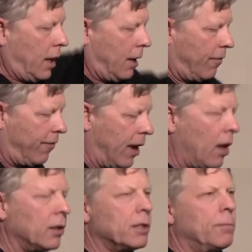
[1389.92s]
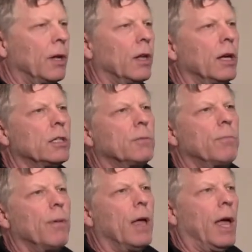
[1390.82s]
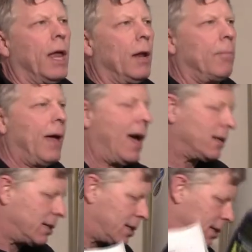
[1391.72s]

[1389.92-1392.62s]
It fails spillage and it passes